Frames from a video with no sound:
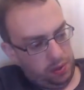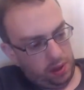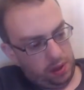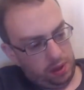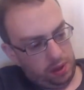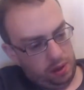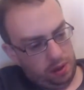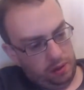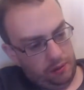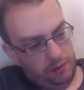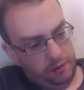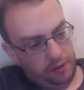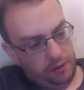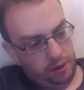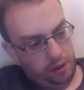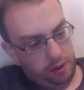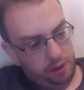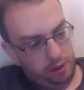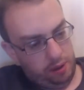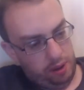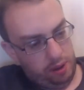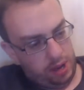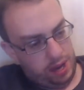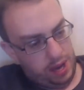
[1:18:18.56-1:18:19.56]
I thought
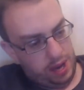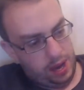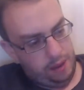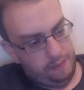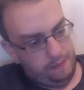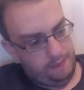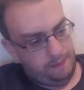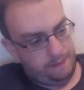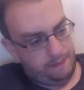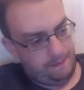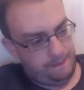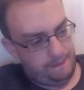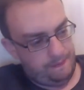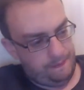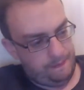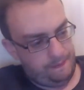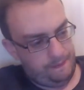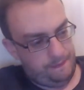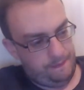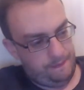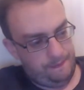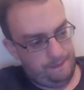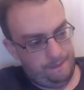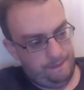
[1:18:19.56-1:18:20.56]
again,
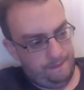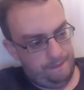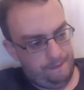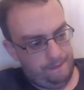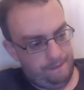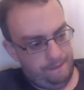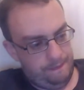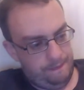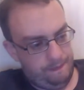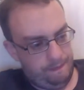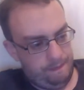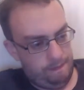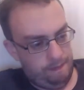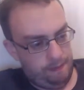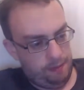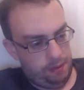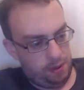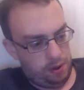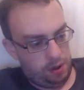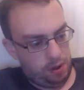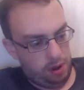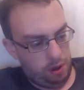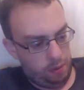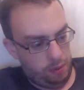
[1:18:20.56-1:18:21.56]
there's
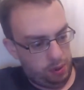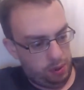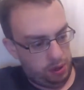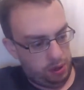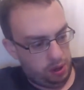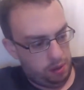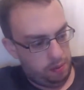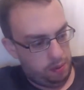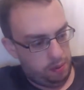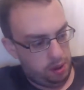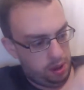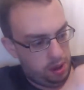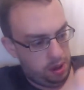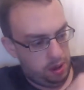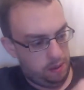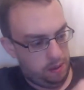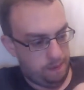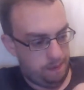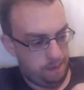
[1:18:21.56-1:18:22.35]
got to be something in it.